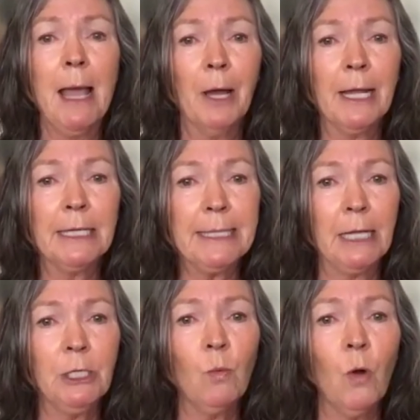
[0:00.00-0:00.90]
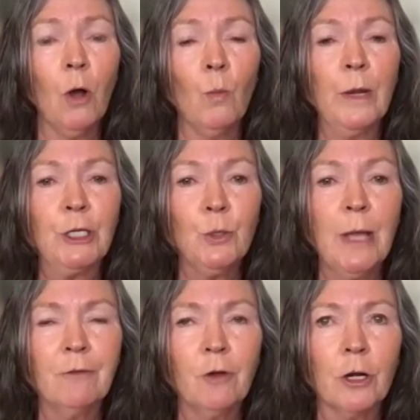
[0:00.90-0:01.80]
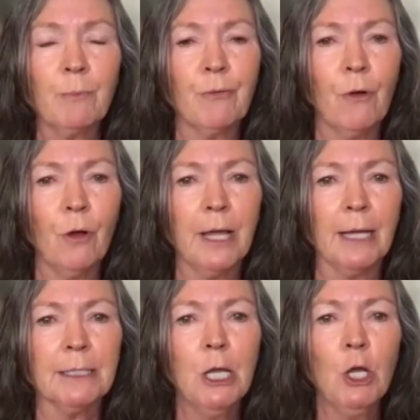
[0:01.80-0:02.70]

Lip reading: But I tell you what, when you have got a product